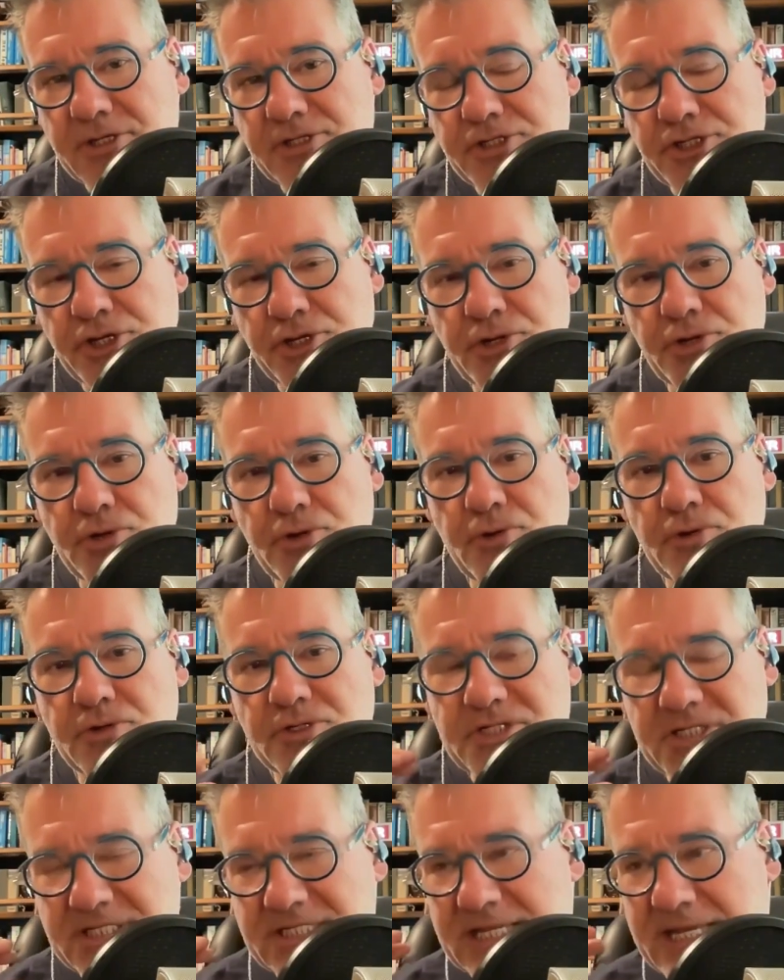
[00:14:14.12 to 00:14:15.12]
to
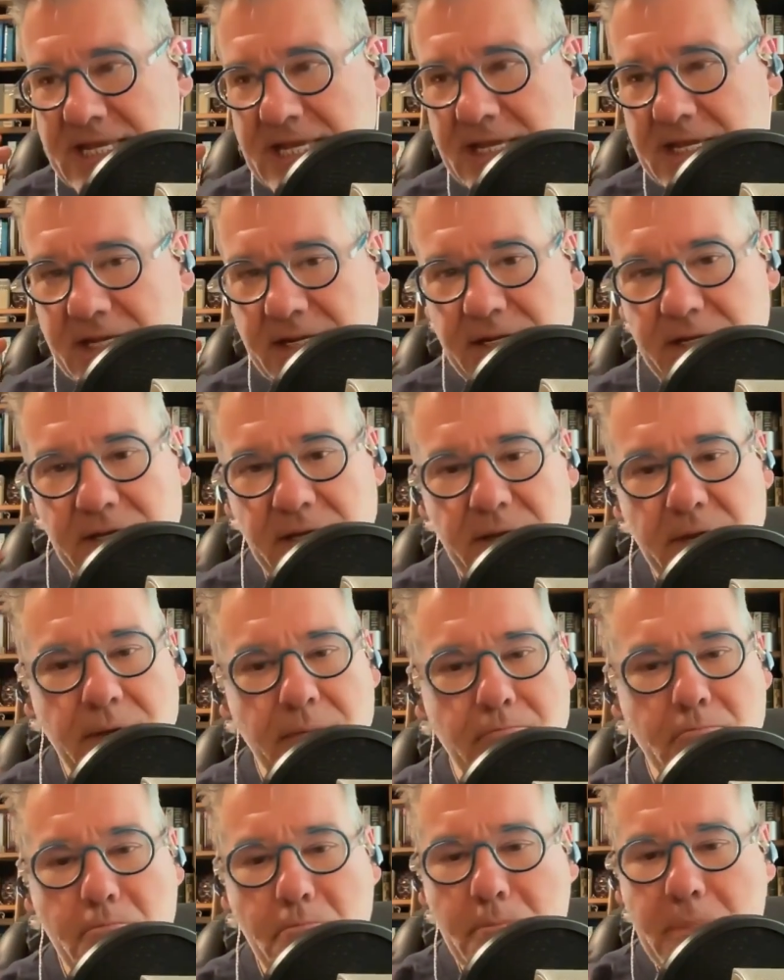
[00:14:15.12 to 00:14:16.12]
send
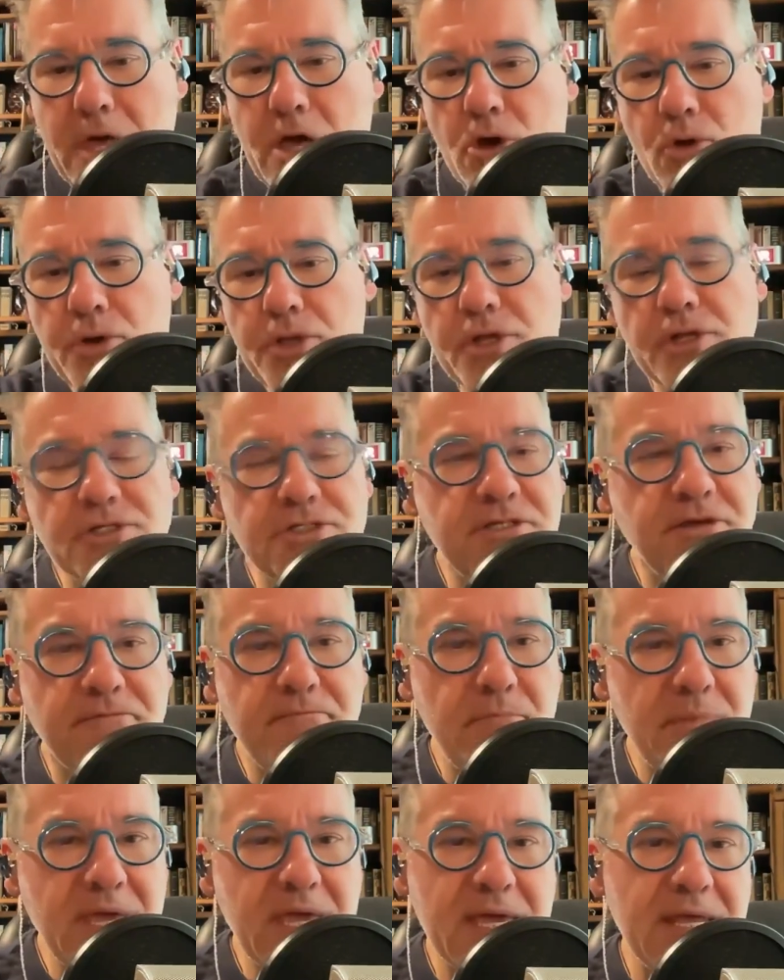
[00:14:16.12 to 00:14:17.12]
millions of
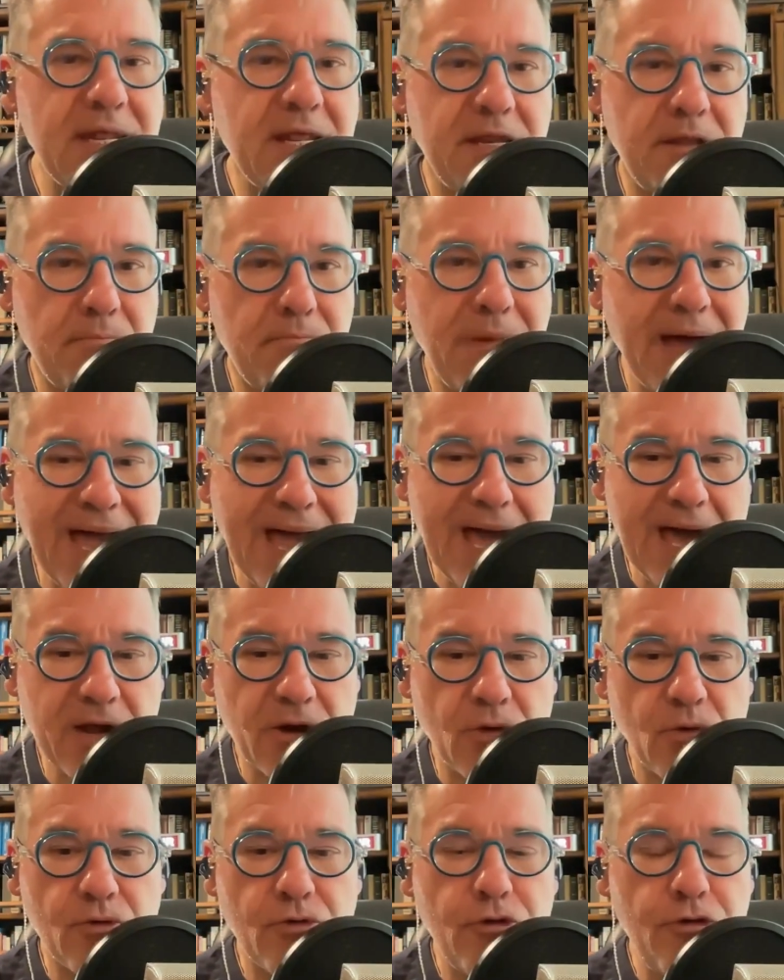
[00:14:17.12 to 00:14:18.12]
men into
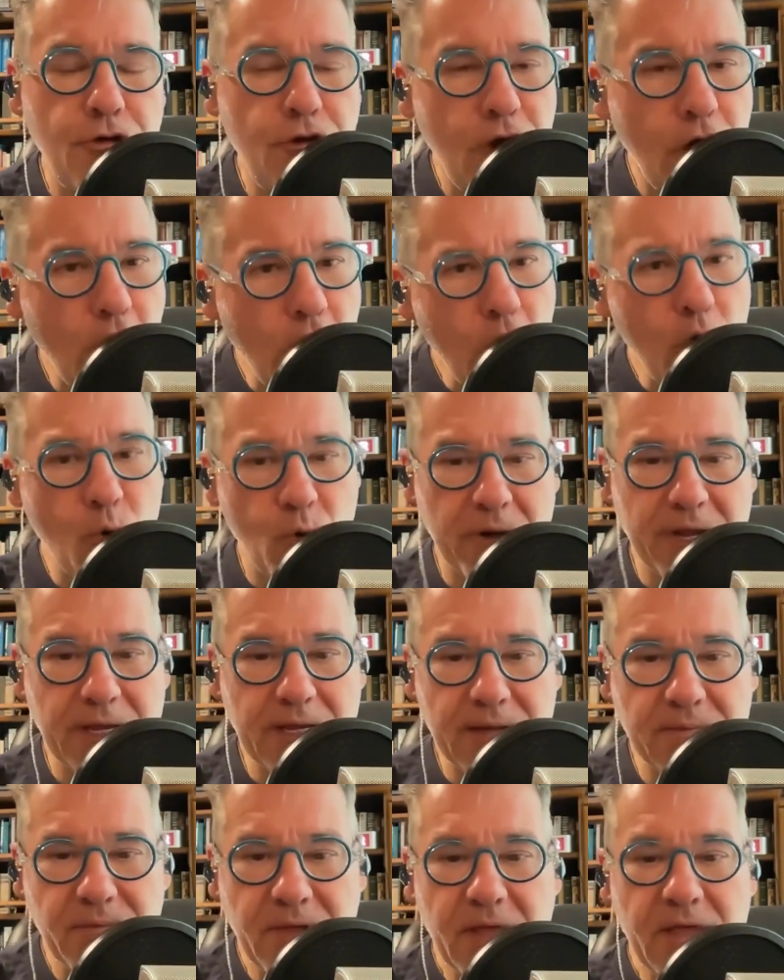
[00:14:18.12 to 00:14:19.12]
battle
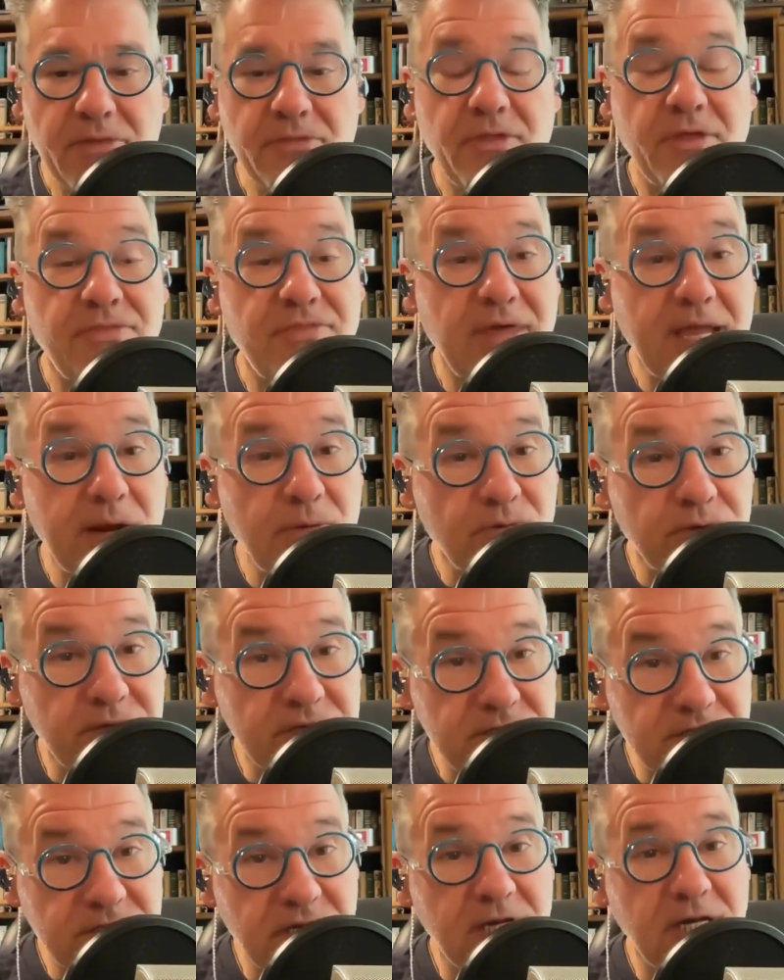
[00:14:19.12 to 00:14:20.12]
knowing that they were the
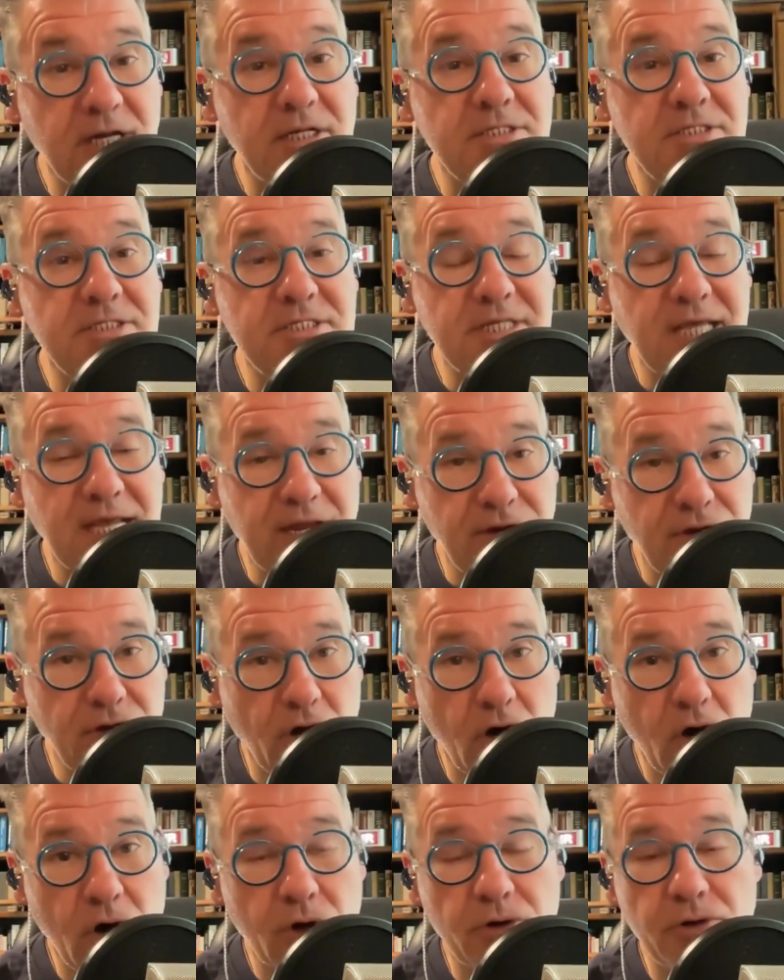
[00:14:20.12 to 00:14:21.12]
sons and
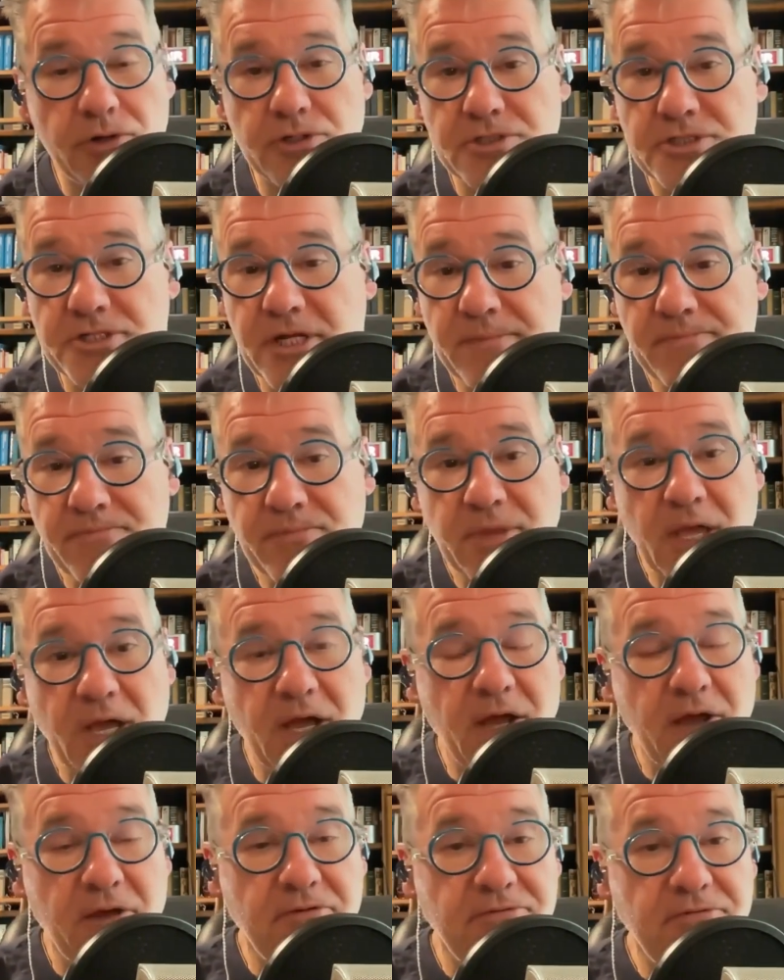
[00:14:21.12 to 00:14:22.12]
daughters
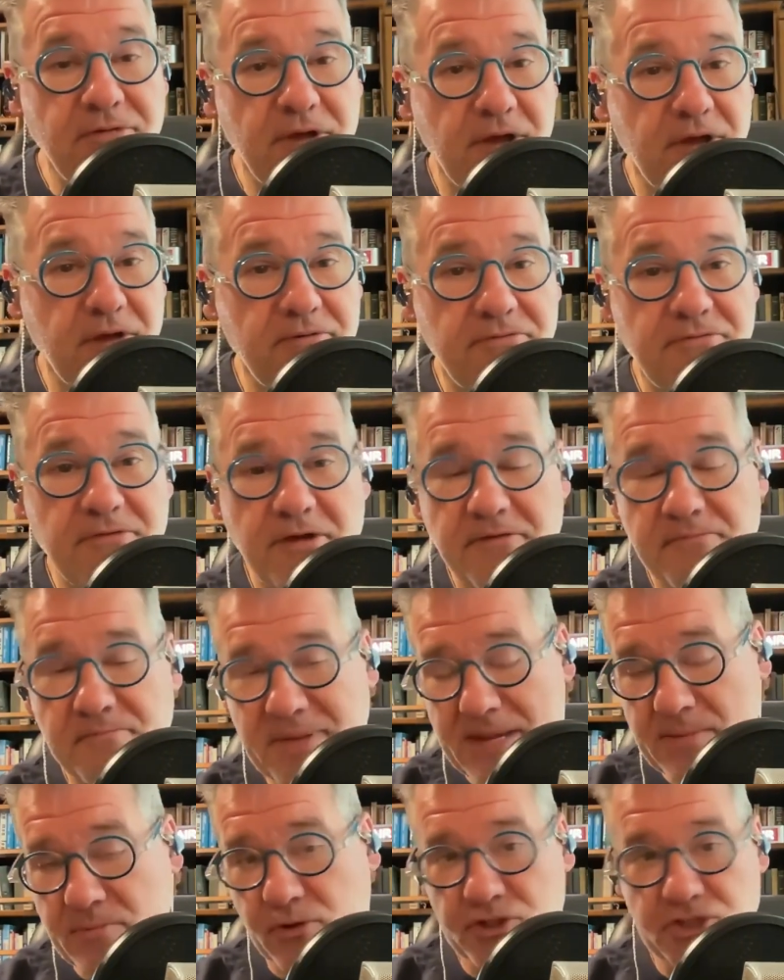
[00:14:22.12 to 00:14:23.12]
of
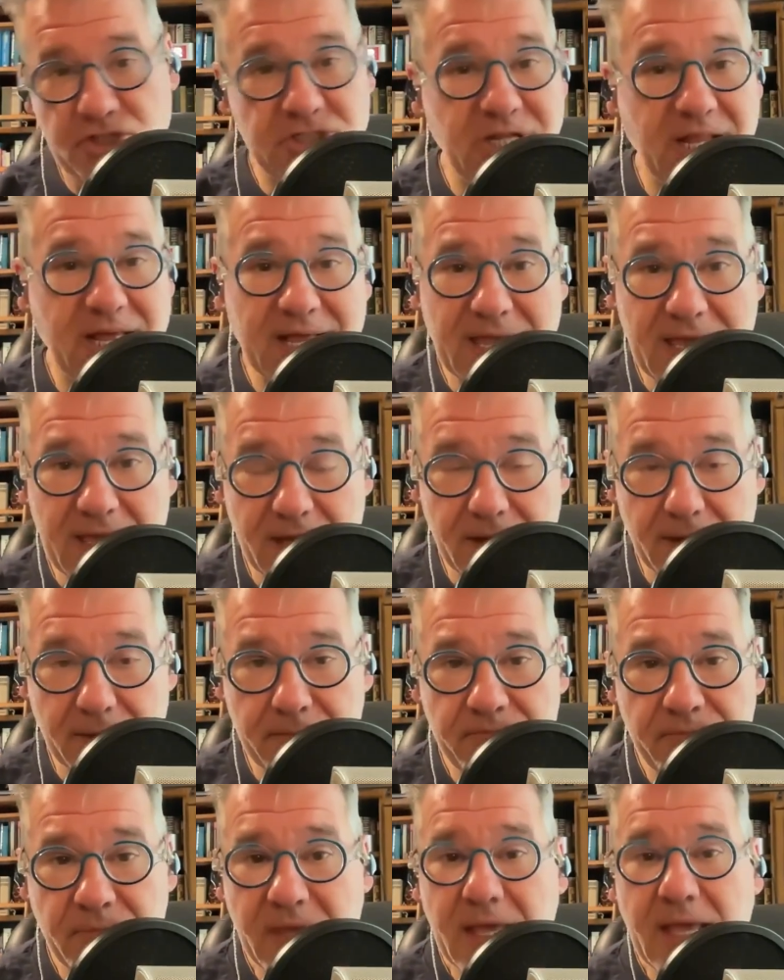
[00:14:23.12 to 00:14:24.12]
people just like
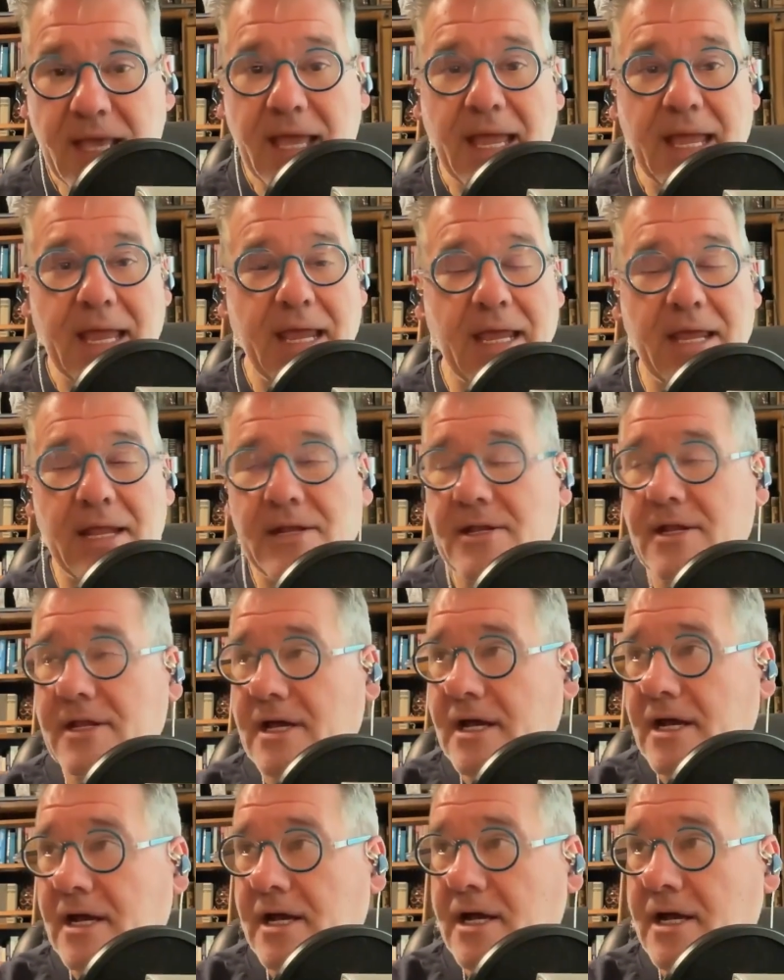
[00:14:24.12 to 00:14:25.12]
him, and
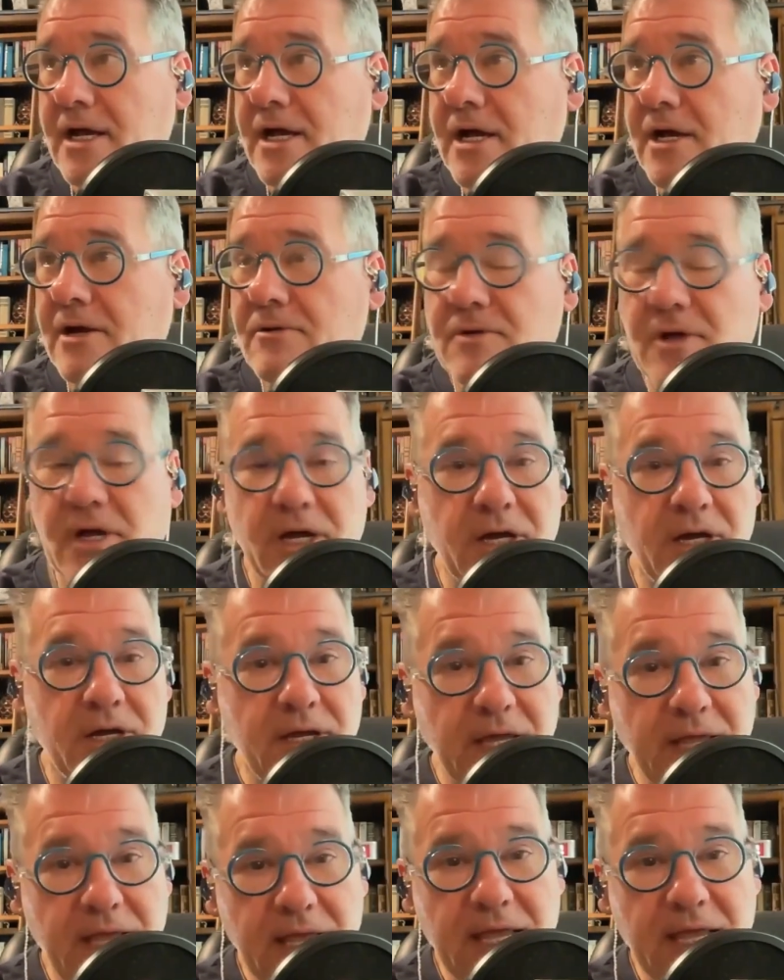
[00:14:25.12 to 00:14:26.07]
pass